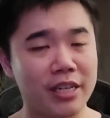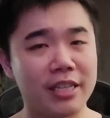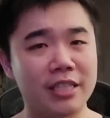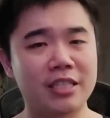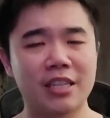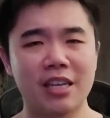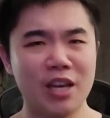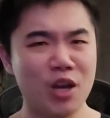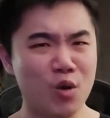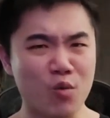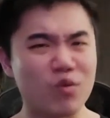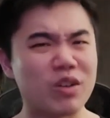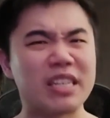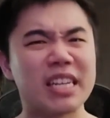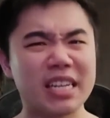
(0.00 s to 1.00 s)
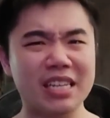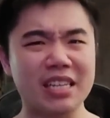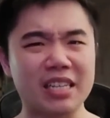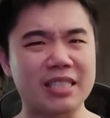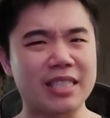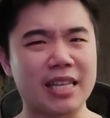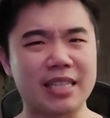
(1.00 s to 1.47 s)
It's
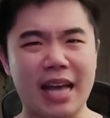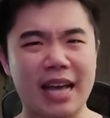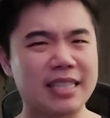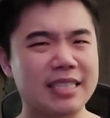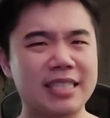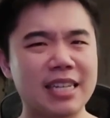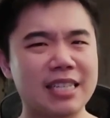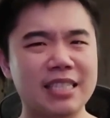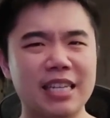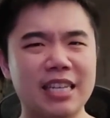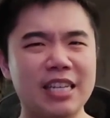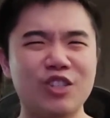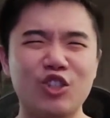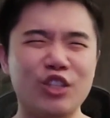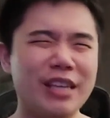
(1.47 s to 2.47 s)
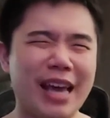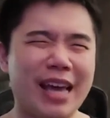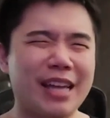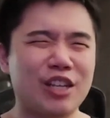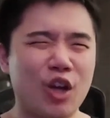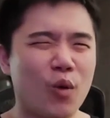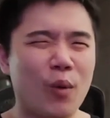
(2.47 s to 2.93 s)
ridiculous that at 16 she
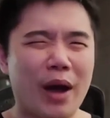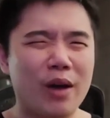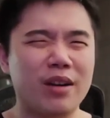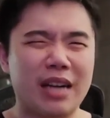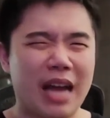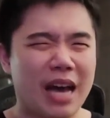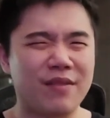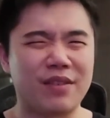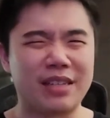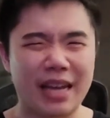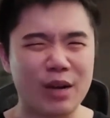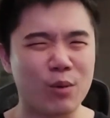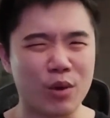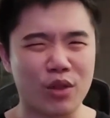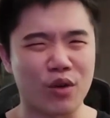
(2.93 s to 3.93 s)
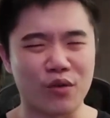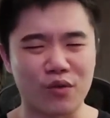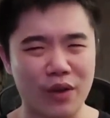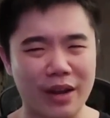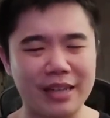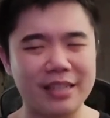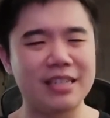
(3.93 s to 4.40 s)
can't go out and have a night with her
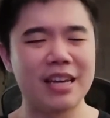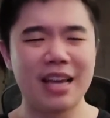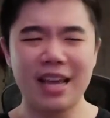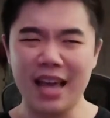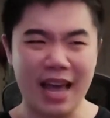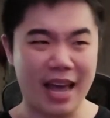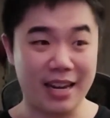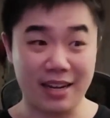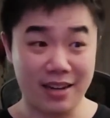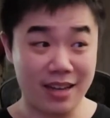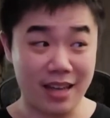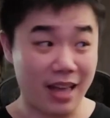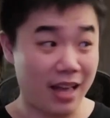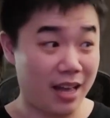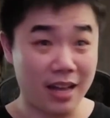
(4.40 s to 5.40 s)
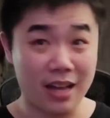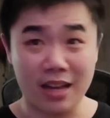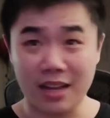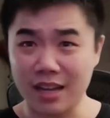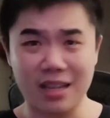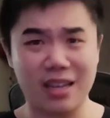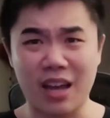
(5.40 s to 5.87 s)
friend at a
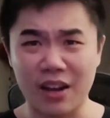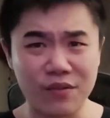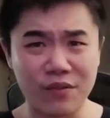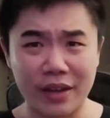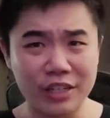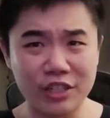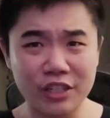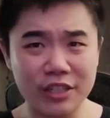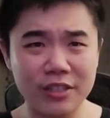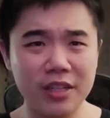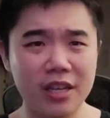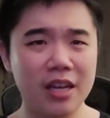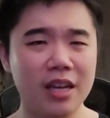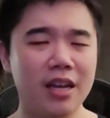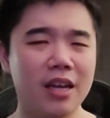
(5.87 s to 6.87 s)
convention.